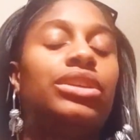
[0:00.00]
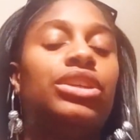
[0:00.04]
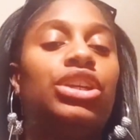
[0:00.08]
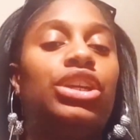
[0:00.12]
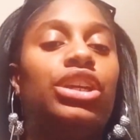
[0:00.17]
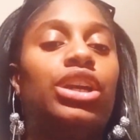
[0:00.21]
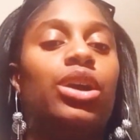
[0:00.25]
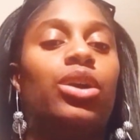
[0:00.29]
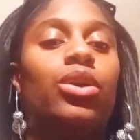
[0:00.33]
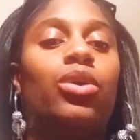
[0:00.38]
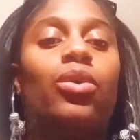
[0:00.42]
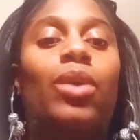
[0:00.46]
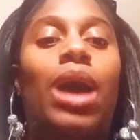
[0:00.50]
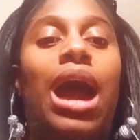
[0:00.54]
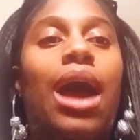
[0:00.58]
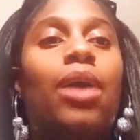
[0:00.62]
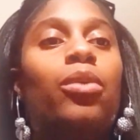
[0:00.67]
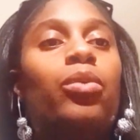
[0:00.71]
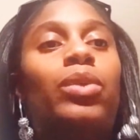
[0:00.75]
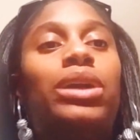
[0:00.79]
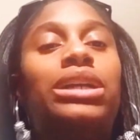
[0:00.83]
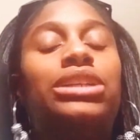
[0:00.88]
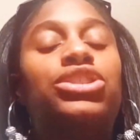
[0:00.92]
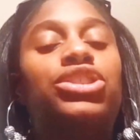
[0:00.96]
you know, I
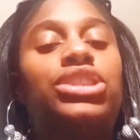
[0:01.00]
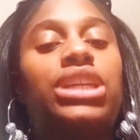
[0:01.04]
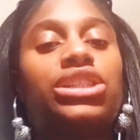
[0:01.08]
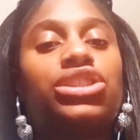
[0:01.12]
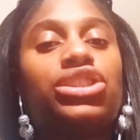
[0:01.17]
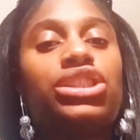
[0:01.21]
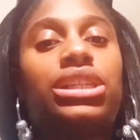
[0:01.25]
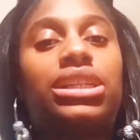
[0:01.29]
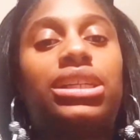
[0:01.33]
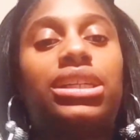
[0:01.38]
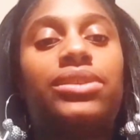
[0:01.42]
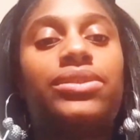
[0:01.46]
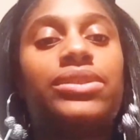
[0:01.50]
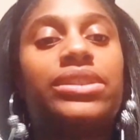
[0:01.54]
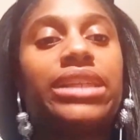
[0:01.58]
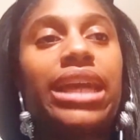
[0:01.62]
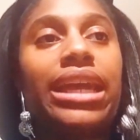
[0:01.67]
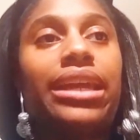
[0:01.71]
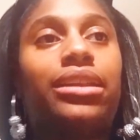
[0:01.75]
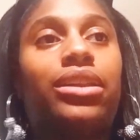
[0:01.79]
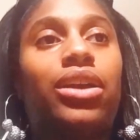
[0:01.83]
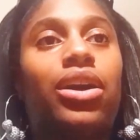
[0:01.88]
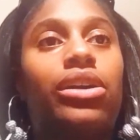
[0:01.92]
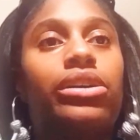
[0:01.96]
wish that she could have
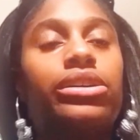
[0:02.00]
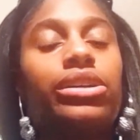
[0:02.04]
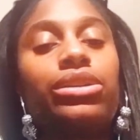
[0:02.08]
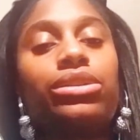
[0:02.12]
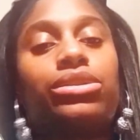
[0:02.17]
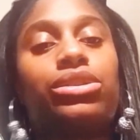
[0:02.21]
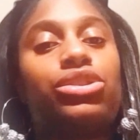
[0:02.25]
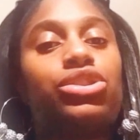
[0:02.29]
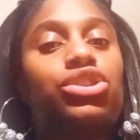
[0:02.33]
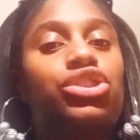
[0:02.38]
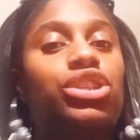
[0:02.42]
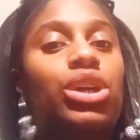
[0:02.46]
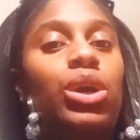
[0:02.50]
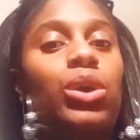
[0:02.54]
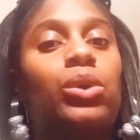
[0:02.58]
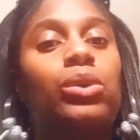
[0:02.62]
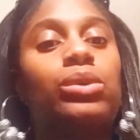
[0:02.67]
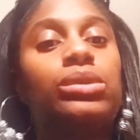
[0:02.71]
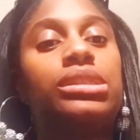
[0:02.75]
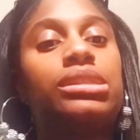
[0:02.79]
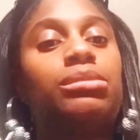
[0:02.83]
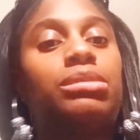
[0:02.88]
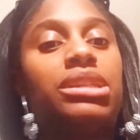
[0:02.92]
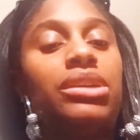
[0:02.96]
stayed longer to
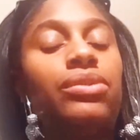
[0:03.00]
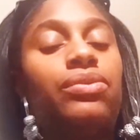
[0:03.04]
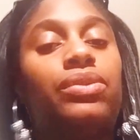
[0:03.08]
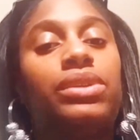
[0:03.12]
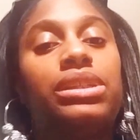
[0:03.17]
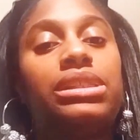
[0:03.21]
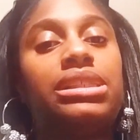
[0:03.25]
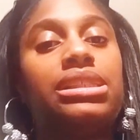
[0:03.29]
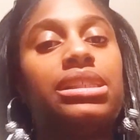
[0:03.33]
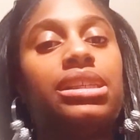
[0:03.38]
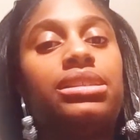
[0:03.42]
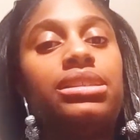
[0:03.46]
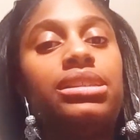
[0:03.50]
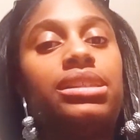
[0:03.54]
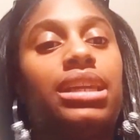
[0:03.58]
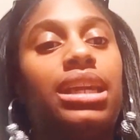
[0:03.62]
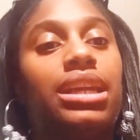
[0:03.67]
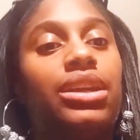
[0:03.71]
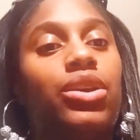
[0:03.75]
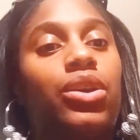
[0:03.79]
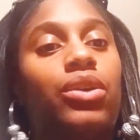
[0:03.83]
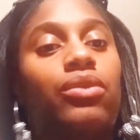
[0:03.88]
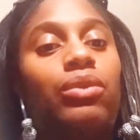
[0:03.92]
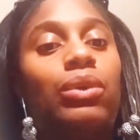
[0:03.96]
show some differences
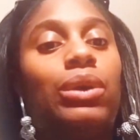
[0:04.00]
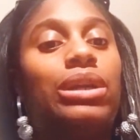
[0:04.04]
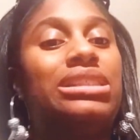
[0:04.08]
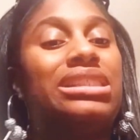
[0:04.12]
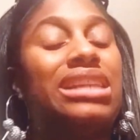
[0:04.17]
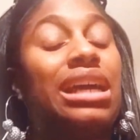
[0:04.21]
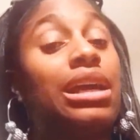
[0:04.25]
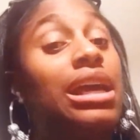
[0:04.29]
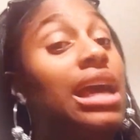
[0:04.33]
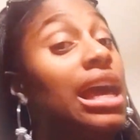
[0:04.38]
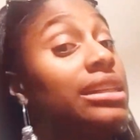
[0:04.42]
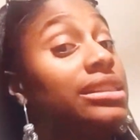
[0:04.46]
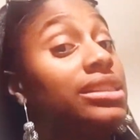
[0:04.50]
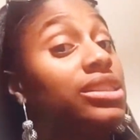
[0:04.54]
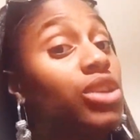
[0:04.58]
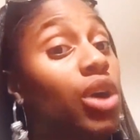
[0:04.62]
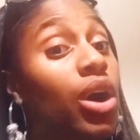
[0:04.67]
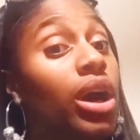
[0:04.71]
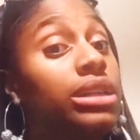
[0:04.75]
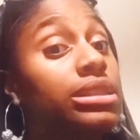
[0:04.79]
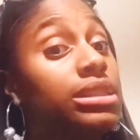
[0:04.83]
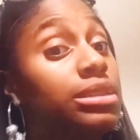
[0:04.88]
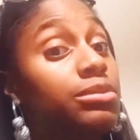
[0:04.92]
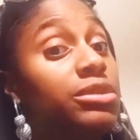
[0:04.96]
in her voice. I
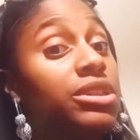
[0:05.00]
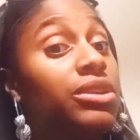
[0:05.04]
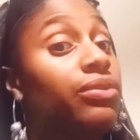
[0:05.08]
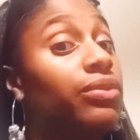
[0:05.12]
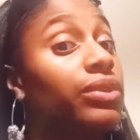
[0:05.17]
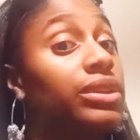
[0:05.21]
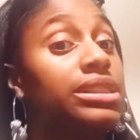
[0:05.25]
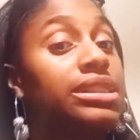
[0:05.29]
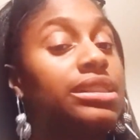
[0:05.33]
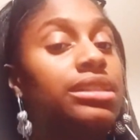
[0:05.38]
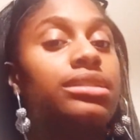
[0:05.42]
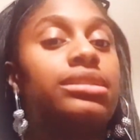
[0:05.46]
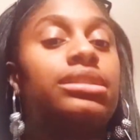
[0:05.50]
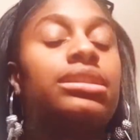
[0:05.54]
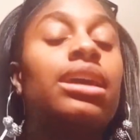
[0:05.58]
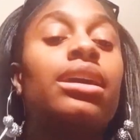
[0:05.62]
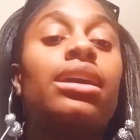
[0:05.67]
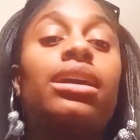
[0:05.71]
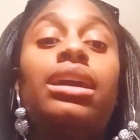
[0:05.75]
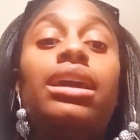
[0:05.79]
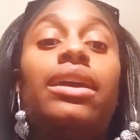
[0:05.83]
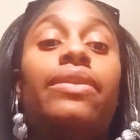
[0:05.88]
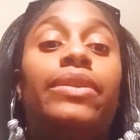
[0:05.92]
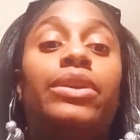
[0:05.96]
saw some differences
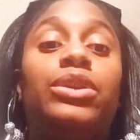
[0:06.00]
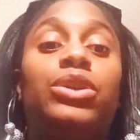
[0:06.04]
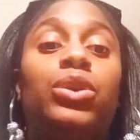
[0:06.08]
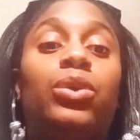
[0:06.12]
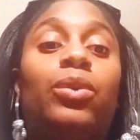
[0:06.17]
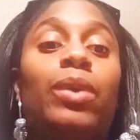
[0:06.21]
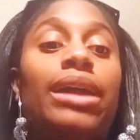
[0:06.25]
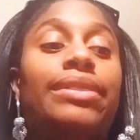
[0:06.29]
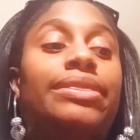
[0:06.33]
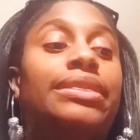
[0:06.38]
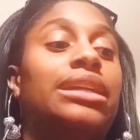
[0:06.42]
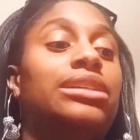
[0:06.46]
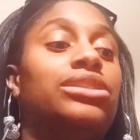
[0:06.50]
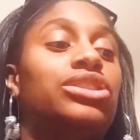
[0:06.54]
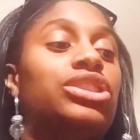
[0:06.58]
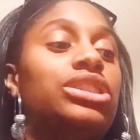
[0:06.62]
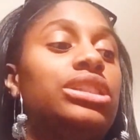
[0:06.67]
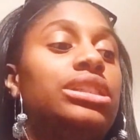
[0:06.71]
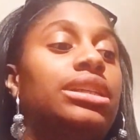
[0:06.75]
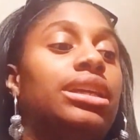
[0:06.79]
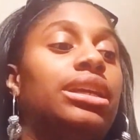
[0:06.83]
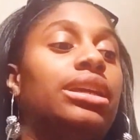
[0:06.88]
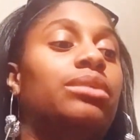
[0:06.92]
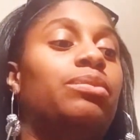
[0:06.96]
in the duet that
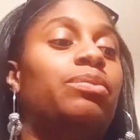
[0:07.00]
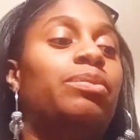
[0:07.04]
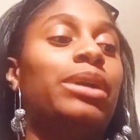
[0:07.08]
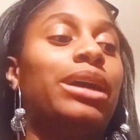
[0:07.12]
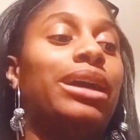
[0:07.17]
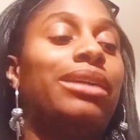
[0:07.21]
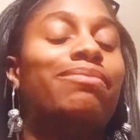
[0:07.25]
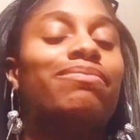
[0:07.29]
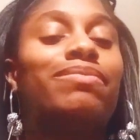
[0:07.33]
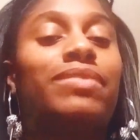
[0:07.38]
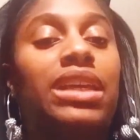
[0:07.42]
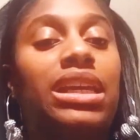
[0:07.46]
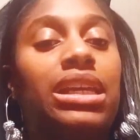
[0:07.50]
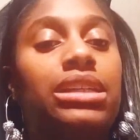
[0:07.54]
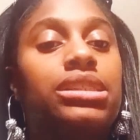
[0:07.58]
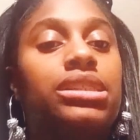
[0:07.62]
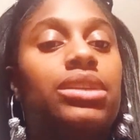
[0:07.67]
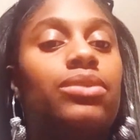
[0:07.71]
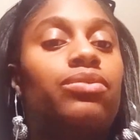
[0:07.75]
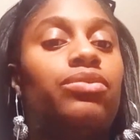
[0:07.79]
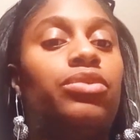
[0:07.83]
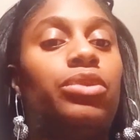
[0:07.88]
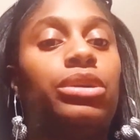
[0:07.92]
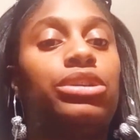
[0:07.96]
she did, but it's
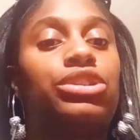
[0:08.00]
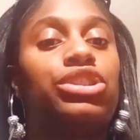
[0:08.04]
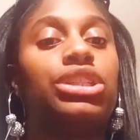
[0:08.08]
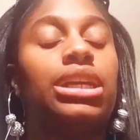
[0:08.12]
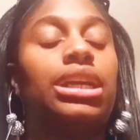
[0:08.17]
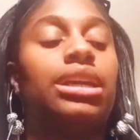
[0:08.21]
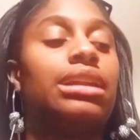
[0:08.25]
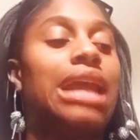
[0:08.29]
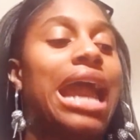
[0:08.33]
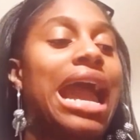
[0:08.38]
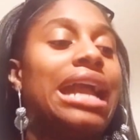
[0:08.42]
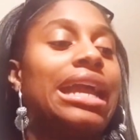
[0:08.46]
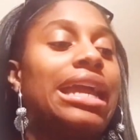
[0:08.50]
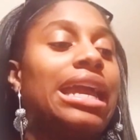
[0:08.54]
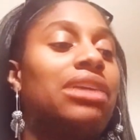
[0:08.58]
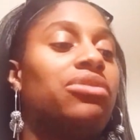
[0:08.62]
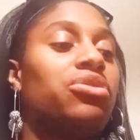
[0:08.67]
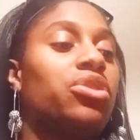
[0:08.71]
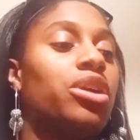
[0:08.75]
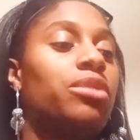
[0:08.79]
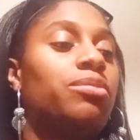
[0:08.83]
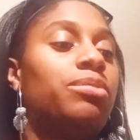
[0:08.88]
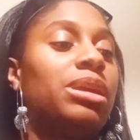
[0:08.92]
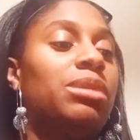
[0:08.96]
unfortunate. I
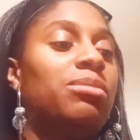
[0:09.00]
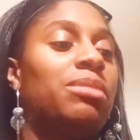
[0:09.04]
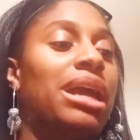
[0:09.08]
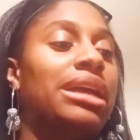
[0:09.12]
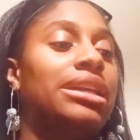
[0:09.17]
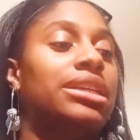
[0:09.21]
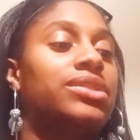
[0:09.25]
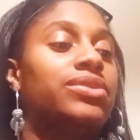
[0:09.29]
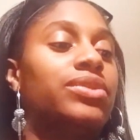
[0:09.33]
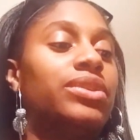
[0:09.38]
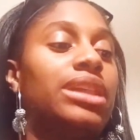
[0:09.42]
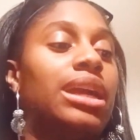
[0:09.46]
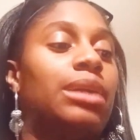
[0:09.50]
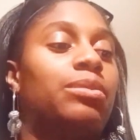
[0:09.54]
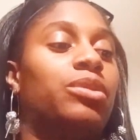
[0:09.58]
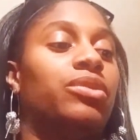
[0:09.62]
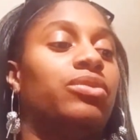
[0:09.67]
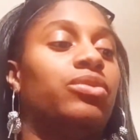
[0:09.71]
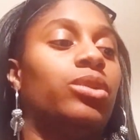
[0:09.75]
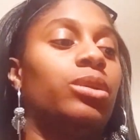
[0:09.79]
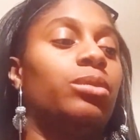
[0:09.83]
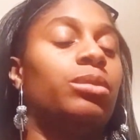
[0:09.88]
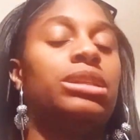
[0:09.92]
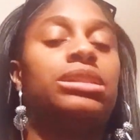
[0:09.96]
gave her a B- for that
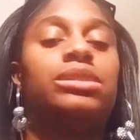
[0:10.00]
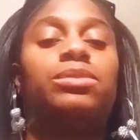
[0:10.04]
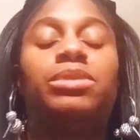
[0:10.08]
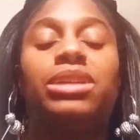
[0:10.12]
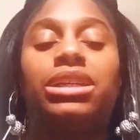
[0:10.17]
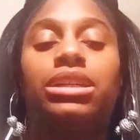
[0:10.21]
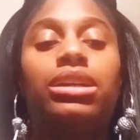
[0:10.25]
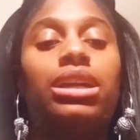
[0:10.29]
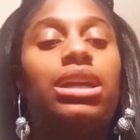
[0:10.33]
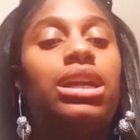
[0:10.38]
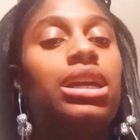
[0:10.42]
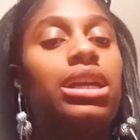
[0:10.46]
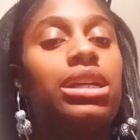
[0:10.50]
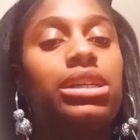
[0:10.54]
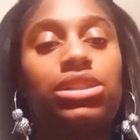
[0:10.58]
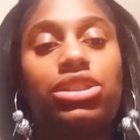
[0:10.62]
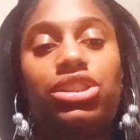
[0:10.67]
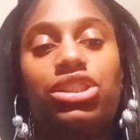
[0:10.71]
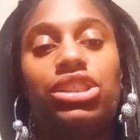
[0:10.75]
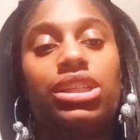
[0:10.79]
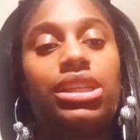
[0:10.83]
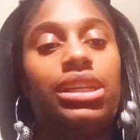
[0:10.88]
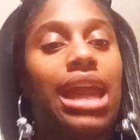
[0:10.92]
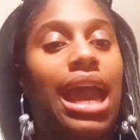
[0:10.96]
performance, but
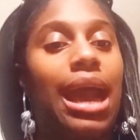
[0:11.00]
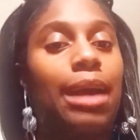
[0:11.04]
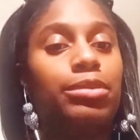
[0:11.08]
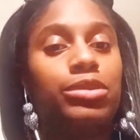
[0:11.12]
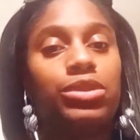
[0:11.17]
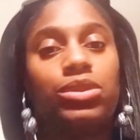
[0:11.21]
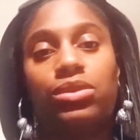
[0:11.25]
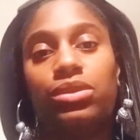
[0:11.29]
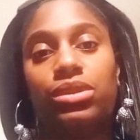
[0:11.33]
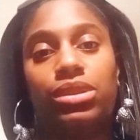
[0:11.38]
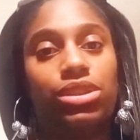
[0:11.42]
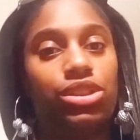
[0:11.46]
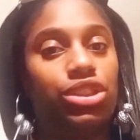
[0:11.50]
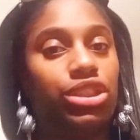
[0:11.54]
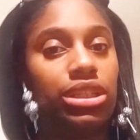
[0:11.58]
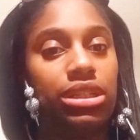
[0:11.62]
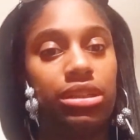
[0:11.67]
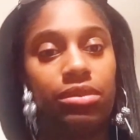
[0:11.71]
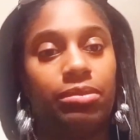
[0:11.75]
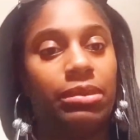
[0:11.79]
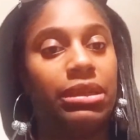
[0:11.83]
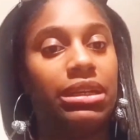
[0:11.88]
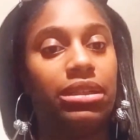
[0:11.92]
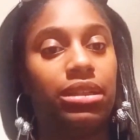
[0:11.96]
she absolutely
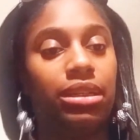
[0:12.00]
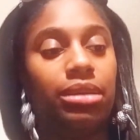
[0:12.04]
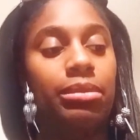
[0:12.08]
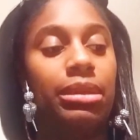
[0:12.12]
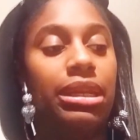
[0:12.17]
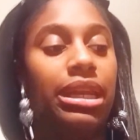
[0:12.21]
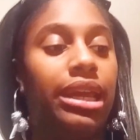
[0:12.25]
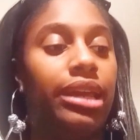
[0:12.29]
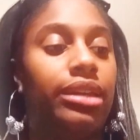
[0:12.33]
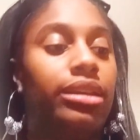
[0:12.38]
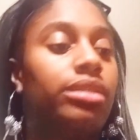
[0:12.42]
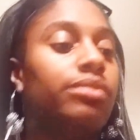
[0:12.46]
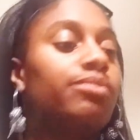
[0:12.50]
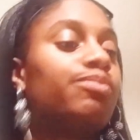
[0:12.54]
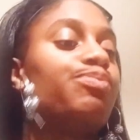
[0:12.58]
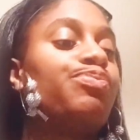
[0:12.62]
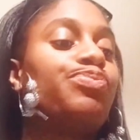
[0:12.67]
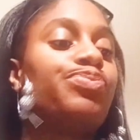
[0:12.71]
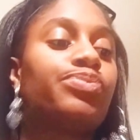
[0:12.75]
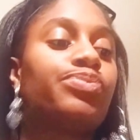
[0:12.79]
shouldn't have been eliminated.